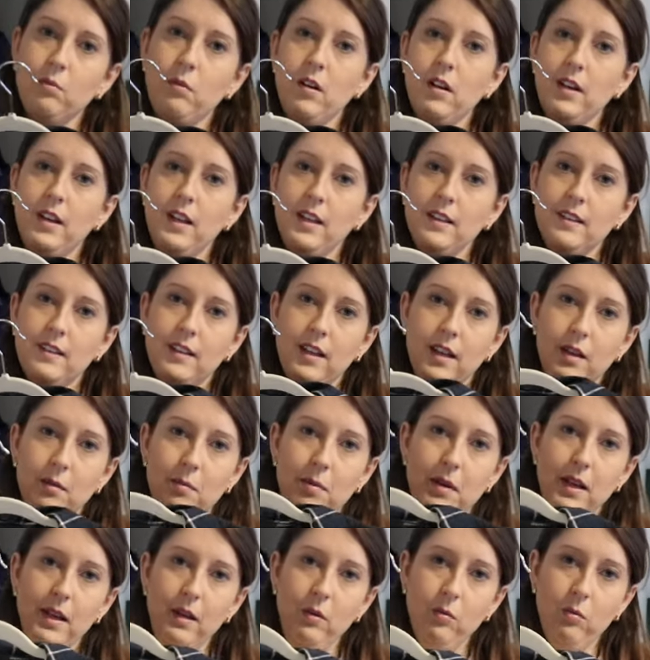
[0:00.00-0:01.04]
one is going to
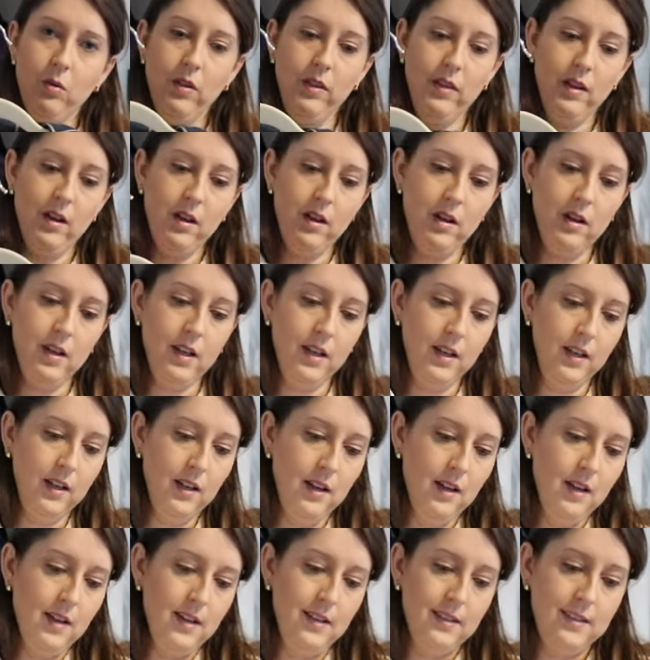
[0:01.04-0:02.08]
be one that I
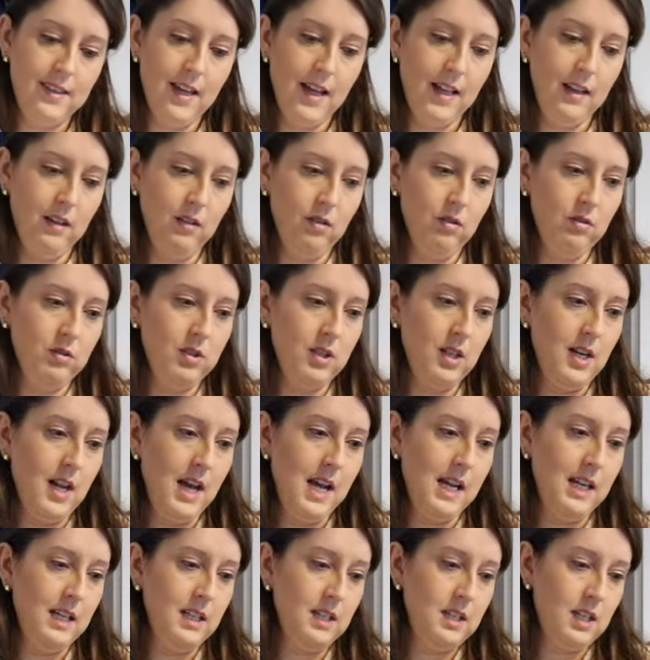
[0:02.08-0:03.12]
sell or
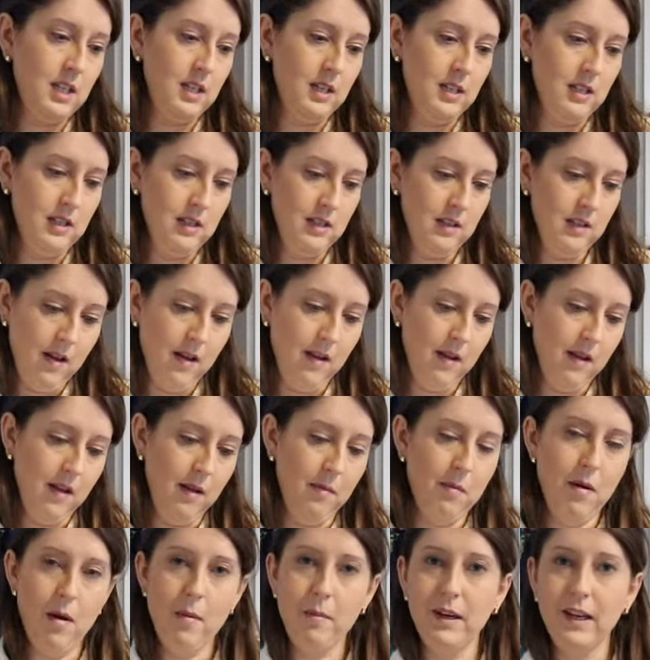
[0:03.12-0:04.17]
donate. It
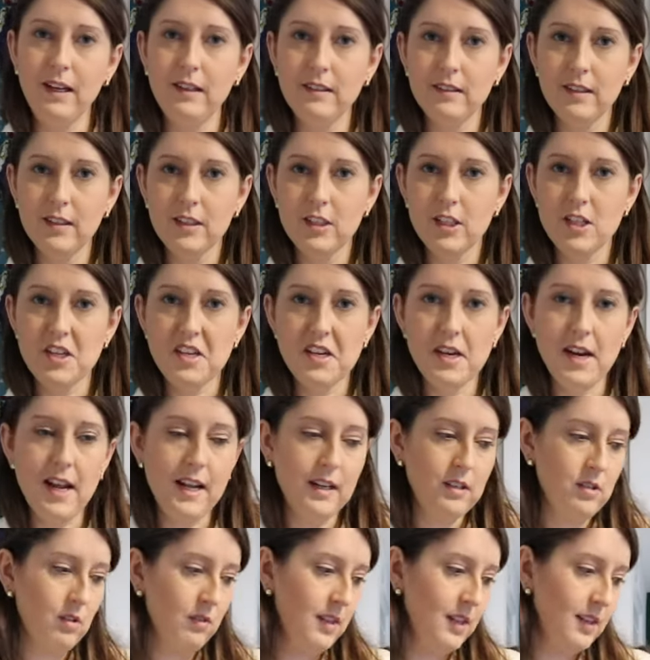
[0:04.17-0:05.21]
might be easier to
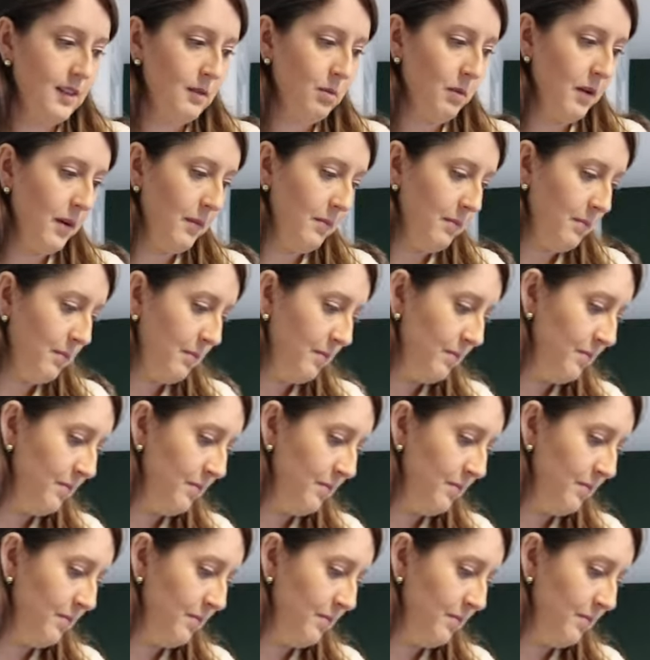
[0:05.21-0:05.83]
donate on this one.